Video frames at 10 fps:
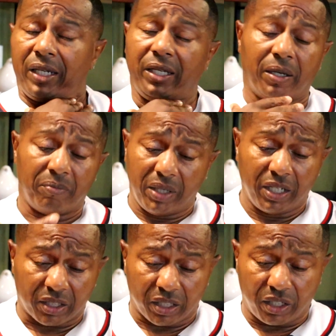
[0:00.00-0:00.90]
He
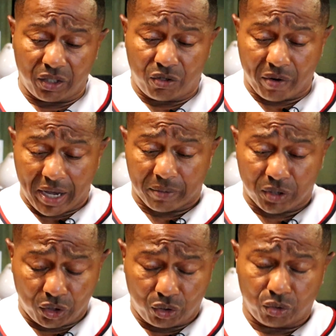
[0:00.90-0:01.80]
immediately grabs
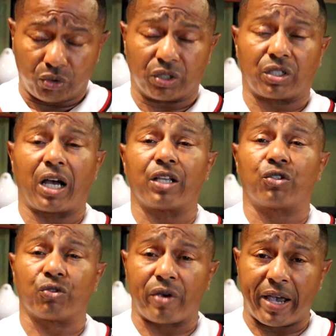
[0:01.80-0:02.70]
the dude and
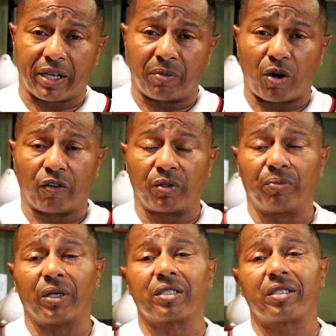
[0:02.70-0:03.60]
starts dragging him off the
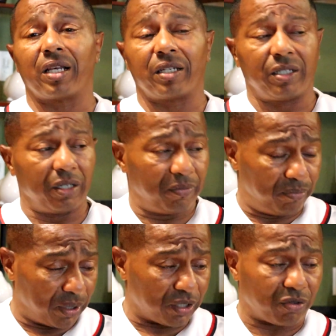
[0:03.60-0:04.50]
bus, telling the
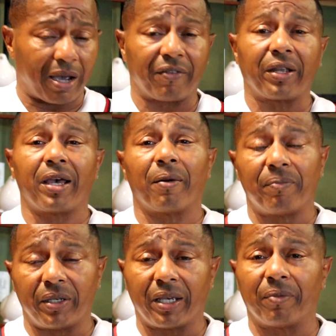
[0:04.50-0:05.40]
bus driver to
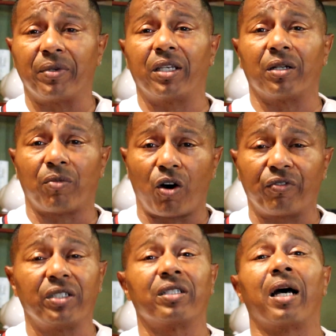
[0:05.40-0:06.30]
help me, help me get him
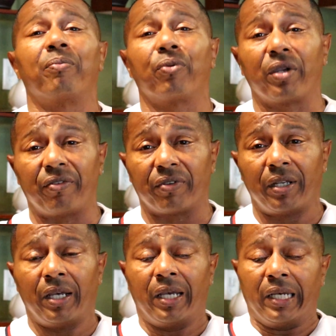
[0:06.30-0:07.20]
off. He's not breathing.
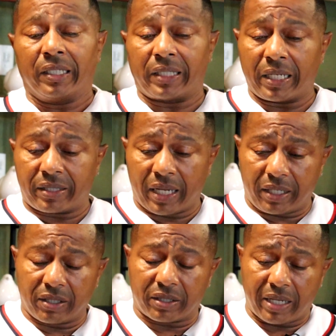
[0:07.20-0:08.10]
They
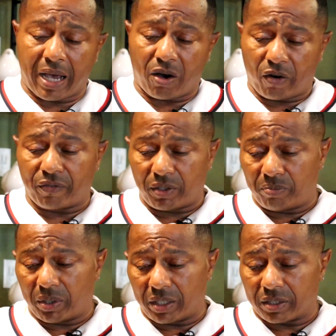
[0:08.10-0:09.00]
take this guy off of the
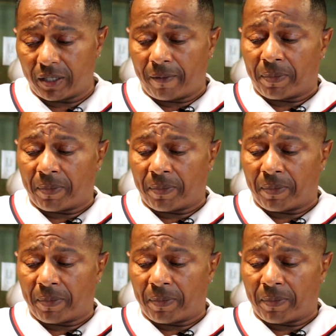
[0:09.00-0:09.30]
bus,